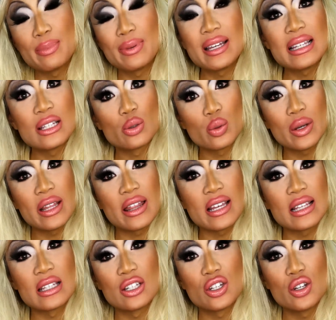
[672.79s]
Please tweet
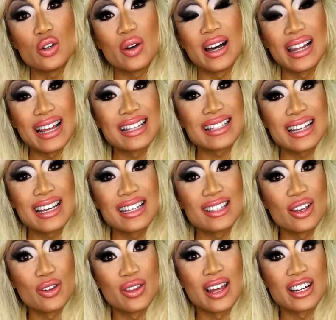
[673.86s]
this to Alaska
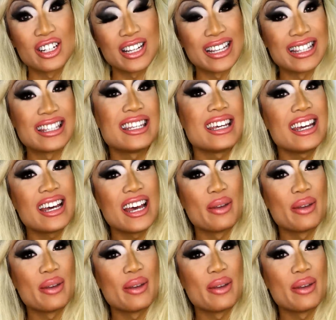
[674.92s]
so that she can see it,